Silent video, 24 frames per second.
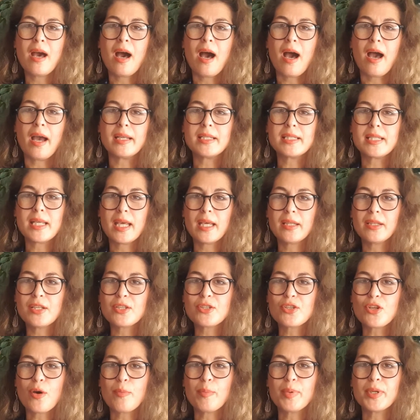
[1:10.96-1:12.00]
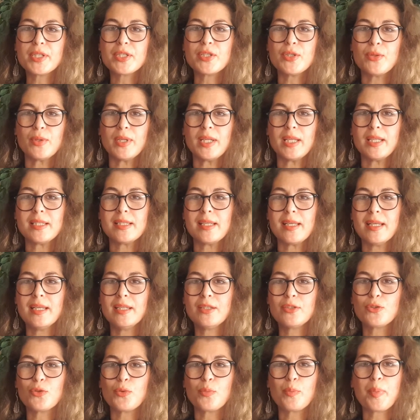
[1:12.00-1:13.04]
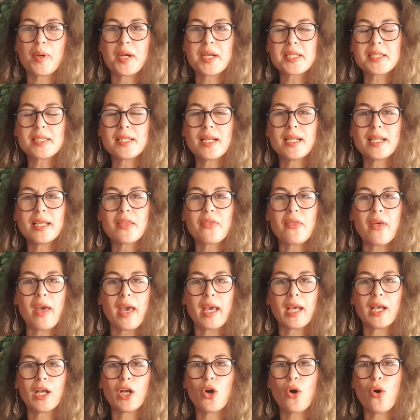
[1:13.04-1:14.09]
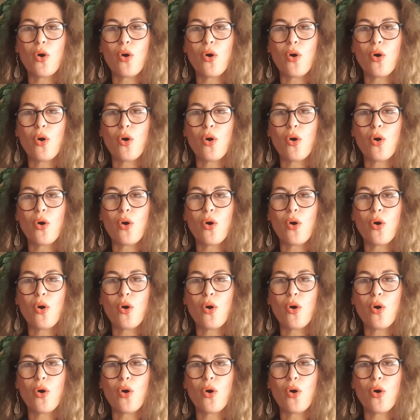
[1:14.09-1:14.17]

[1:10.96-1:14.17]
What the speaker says: I take this opportunity to personally thank